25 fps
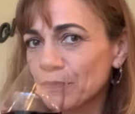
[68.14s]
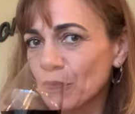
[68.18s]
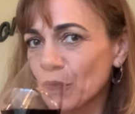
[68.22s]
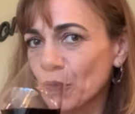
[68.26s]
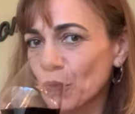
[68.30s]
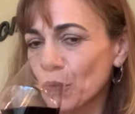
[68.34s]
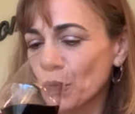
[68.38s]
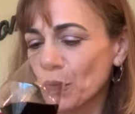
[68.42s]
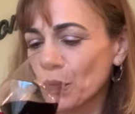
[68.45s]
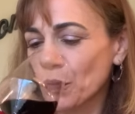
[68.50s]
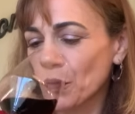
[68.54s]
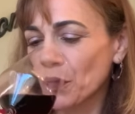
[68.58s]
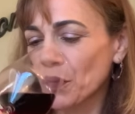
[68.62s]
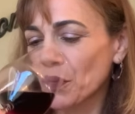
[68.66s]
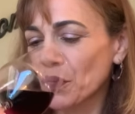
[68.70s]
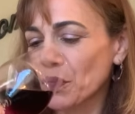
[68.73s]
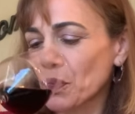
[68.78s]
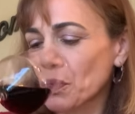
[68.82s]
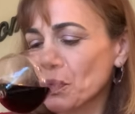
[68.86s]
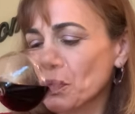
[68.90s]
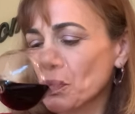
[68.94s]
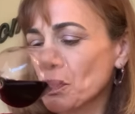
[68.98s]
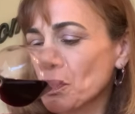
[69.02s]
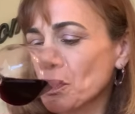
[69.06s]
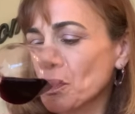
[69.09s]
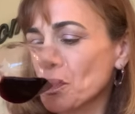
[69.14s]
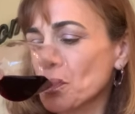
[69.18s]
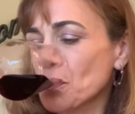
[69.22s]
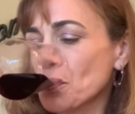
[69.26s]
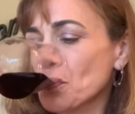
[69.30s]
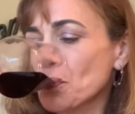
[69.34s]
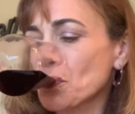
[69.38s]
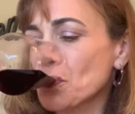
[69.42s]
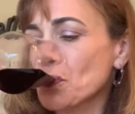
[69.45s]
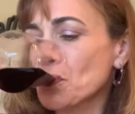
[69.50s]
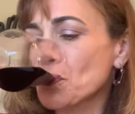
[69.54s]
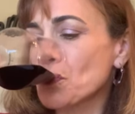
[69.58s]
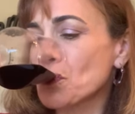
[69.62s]

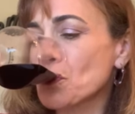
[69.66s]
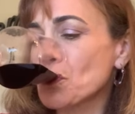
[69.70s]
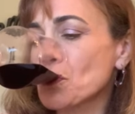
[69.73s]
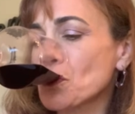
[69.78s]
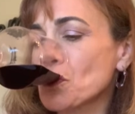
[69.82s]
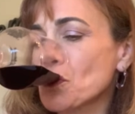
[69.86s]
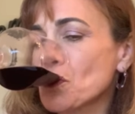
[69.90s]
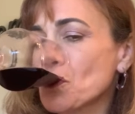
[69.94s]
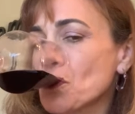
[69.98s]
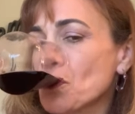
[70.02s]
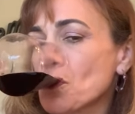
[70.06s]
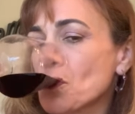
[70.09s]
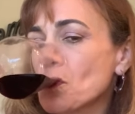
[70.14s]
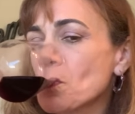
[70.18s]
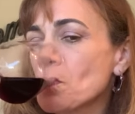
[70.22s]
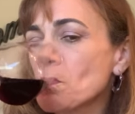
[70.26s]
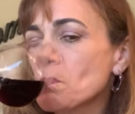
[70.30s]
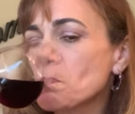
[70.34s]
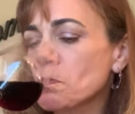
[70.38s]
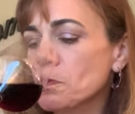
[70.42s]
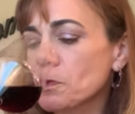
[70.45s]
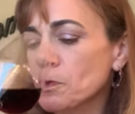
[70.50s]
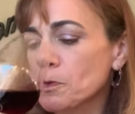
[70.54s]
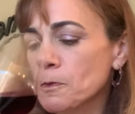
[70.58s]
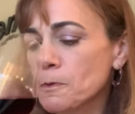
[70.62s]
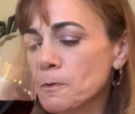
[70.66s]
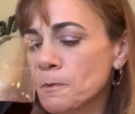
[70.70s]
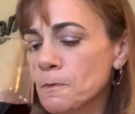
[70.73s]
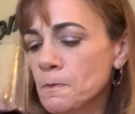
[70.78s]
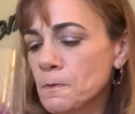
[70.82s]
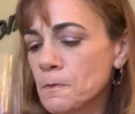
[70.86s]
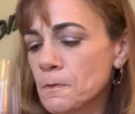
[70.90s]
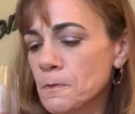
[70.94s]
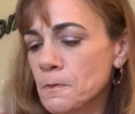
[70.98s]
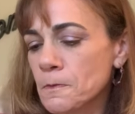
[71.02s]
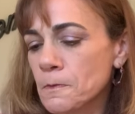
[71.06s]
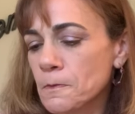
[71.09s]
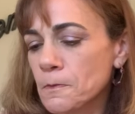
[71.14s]

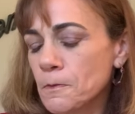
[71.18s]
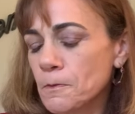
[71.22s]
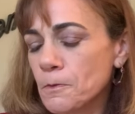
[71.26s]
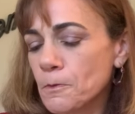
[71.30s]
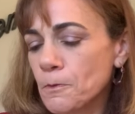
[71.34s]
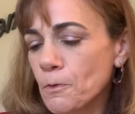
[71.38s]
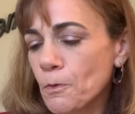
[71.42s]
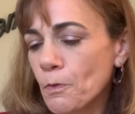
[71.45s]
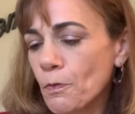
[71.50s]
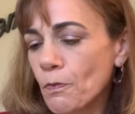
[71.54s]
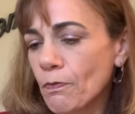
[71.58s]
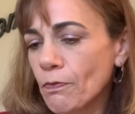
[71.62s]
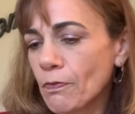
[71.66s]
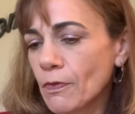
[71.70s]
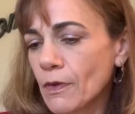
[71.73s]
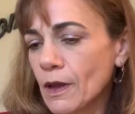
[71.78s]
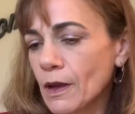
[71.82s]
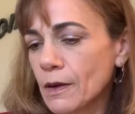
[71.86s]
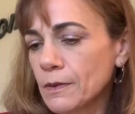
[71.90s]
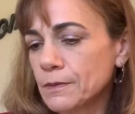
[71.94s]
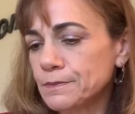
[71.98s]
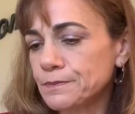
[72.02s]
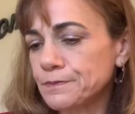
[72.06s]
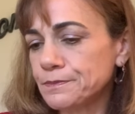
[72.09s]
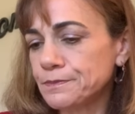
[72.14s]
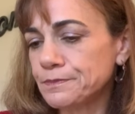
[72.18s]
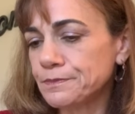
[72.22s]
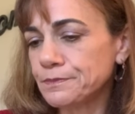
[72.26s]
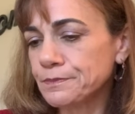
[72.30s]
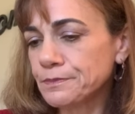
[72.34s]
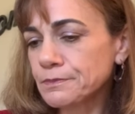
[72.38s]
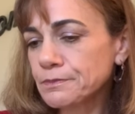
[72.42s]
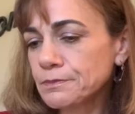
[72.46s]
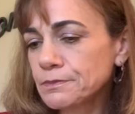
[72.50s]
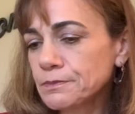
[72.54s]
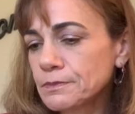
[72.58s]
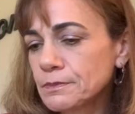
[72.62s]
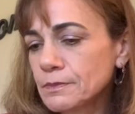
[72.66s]

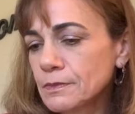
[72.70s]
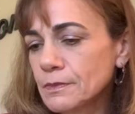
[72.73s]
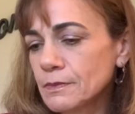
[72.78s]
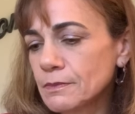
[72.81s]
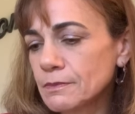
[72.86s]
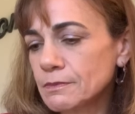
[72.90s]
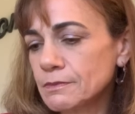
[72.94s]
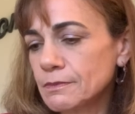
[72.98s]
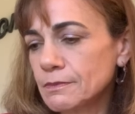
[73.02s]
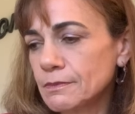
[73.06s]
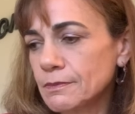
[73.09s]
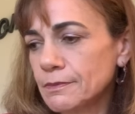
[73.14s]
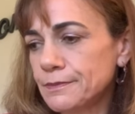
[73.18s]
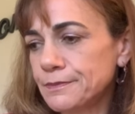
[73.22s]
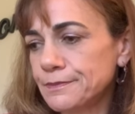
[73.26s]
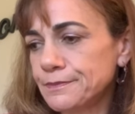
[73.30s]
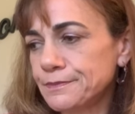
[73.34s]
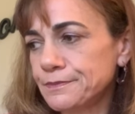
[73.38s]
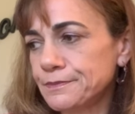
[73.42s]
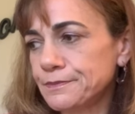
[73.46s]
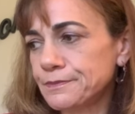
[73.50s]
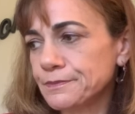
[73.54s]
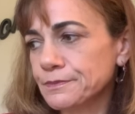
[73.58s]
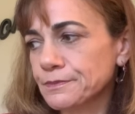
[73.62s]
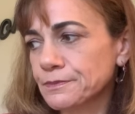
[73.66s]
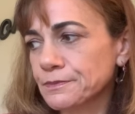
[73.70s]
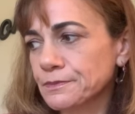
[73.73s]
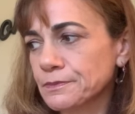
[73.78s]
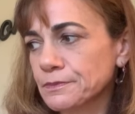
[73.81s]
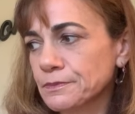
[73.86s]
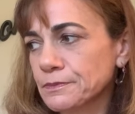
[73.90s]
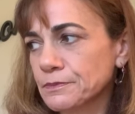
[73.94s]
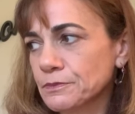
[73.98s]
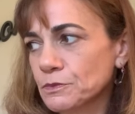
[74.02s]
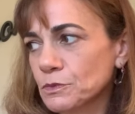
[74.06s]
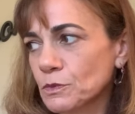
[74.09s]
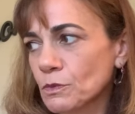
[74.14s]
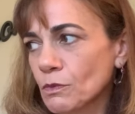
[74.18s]

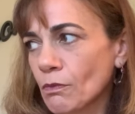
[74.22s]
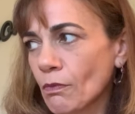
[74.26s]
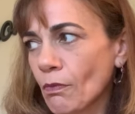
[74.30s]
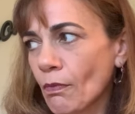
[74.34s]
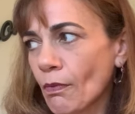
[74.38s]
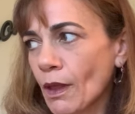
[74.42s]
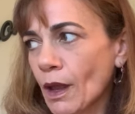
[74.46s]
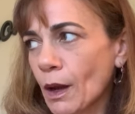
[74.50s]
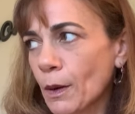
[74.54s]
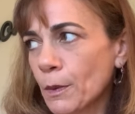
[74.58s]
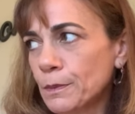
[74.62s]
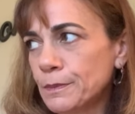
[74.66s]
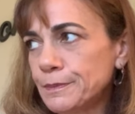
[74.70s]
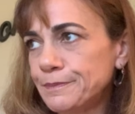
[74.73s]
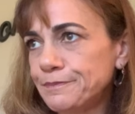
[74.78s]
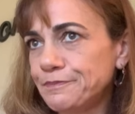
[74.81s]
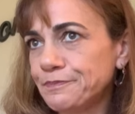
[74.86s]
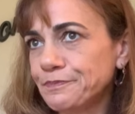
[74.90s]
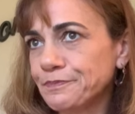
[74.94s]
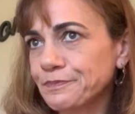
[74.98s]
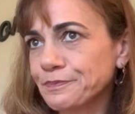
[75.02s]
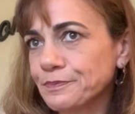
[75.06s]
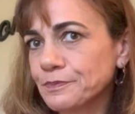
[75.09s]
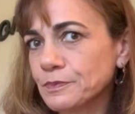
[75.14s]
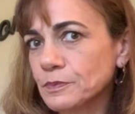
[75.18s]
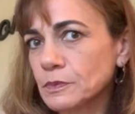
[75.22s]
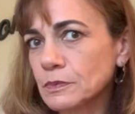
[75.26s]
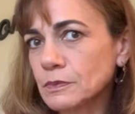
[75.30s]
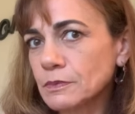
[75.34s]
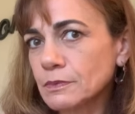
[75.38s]
(no one is talking)